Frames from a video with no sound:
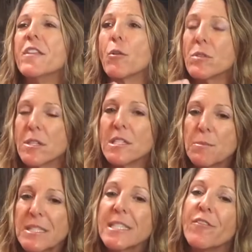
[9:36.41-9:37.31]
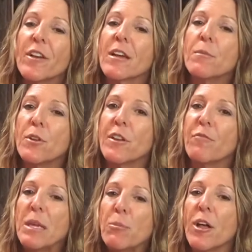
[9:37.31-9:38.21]
and there was a specific
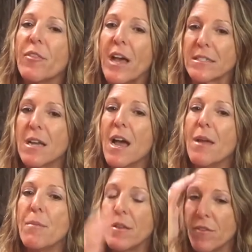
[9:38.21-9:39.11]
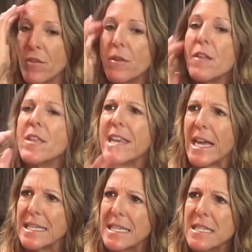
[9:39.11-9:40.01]
community of people at that time in the in the
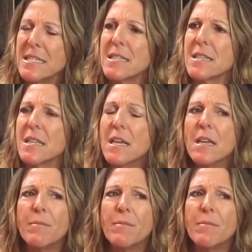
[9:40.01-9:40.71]
'90s and